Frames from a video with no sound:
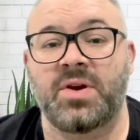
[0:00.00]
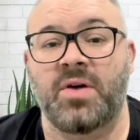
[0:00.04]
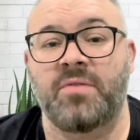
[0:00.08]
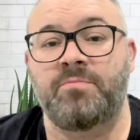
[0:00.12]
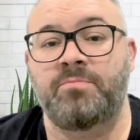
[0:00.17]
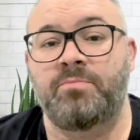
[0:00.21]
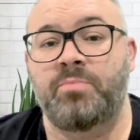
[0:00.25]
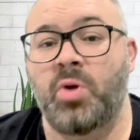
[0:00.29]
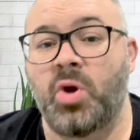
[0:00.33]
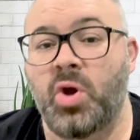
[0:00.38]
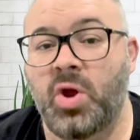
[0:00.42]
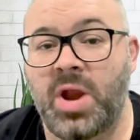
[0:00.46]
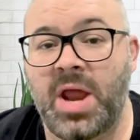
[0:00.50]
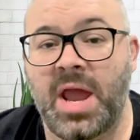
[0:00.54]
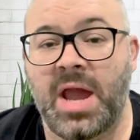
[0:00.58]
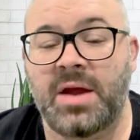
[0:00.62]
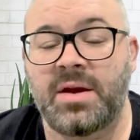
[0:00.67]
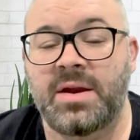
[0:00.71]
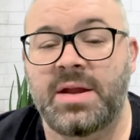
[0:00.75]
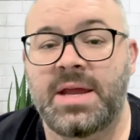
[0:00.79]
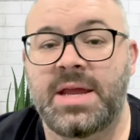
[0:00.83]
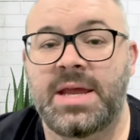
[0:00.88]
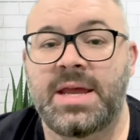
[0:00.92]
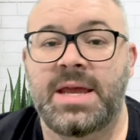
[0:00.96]
of
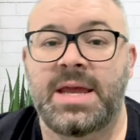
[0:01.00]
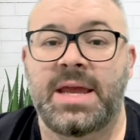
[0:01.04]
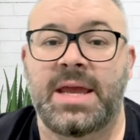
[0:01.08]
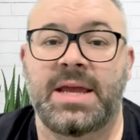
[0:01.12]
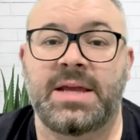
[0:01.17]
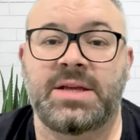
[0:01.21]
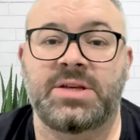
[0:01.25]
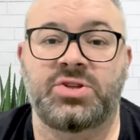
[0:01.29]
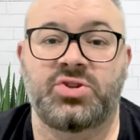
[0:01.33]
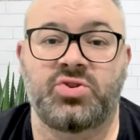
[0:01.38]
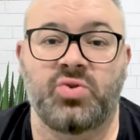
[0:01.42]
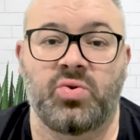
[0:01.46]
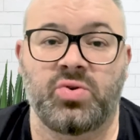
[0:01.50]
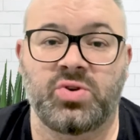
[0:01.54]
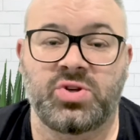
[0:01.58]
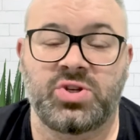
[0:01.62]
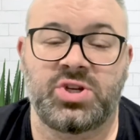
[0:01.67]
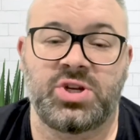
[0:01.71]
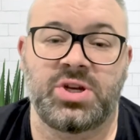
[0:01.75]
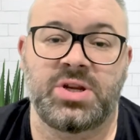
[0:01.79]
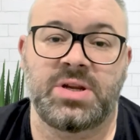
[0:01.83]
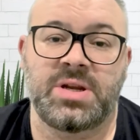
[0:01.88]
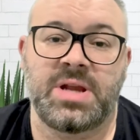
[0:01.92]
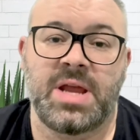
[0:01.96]
burnout
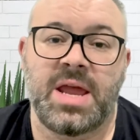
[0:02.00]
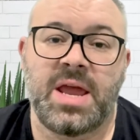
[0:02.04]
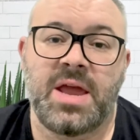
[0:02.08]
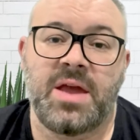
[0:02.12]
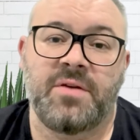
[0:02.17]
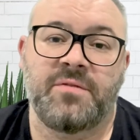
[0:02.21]
exhaustion,